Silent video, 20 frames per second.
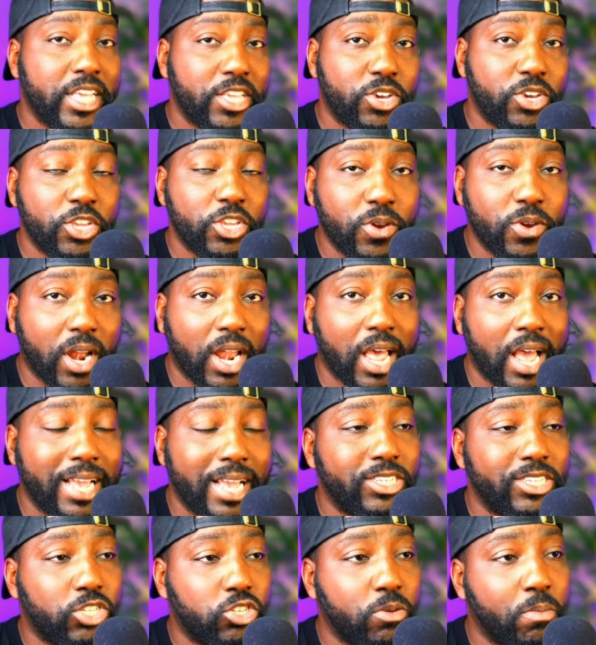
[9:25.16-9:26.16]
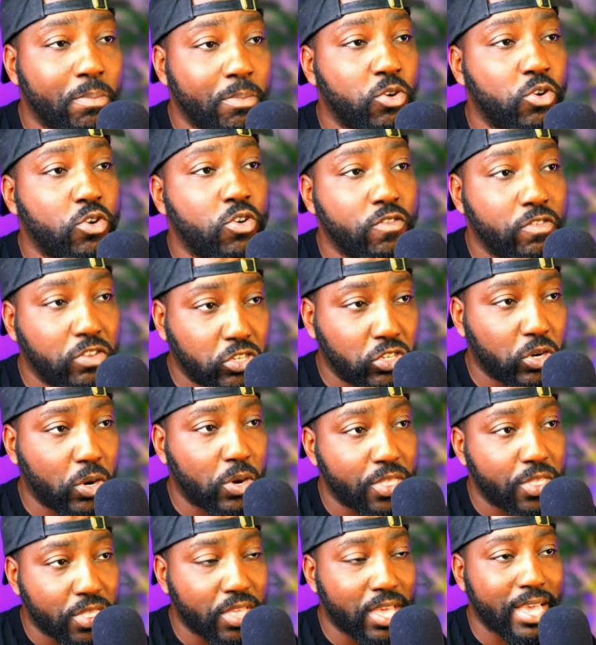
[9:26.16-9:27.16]
that you can utilize to move
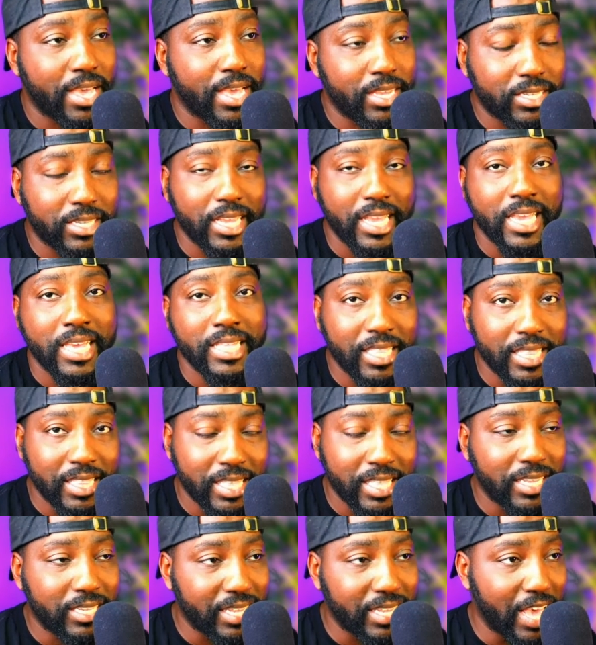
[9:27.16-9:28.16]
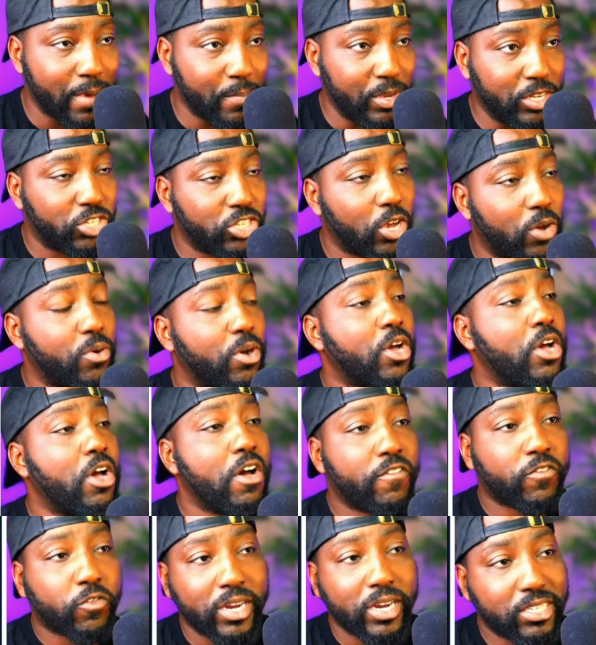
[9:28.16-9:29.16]
certain things in this image. So
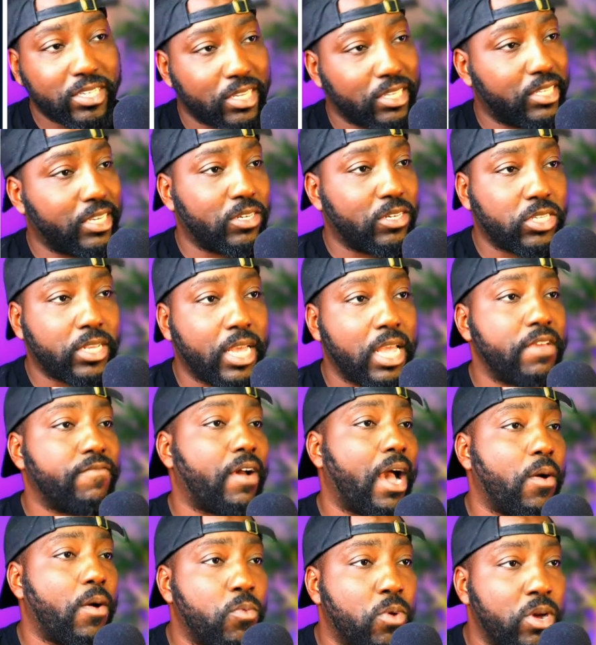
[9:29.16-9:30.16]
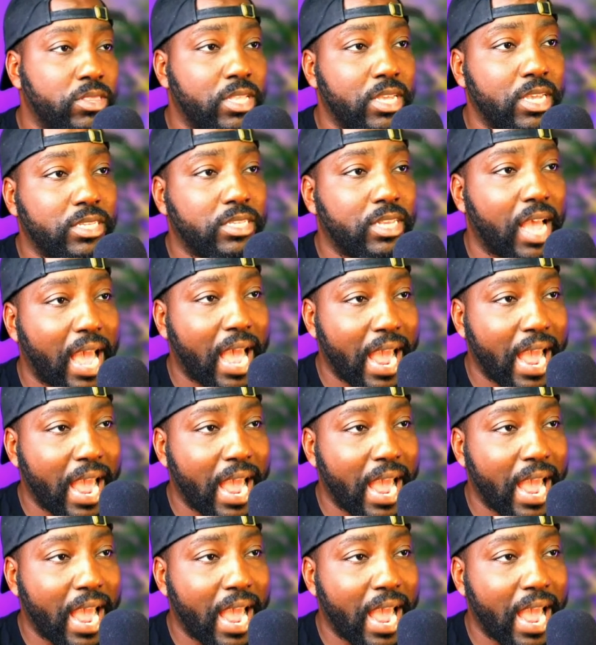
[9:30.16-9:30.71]
for instance here, say if I want this